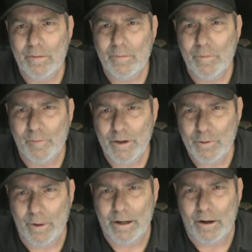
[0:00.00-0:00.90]

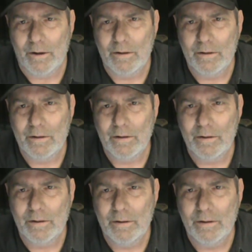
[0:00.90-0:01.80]
refrigerator,
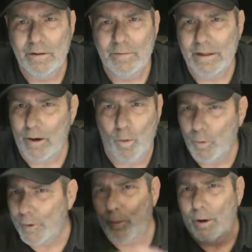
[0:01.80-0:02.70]
the
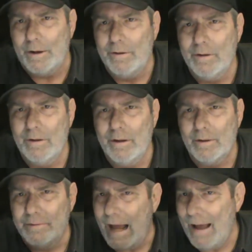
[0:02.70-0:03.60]
older one,
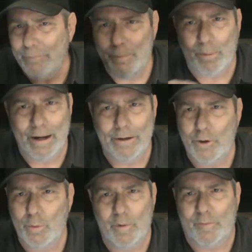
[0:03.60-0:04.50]
not the brand
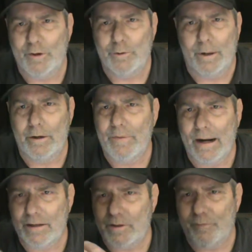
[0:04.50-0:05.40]
new refrigerator
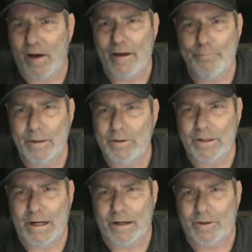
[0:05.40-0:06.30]
that has the 5-pin
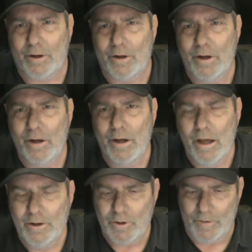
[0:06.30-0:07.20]
connector.
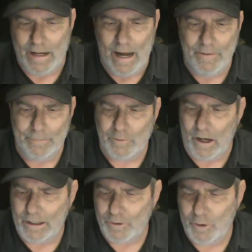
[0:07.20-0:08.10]
So the guy that I'm
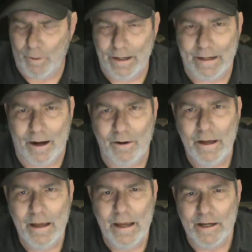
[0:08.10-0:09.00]
talking to right now
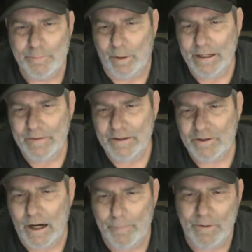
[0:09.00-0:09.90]
is bringing this
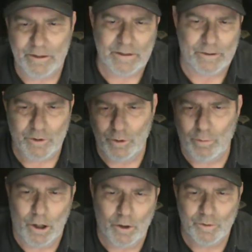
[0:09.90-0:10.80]
up, that it's got 2
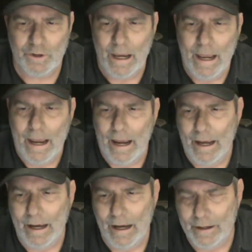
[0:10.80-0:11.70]
rows,
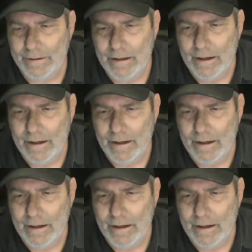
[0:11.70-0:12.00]
and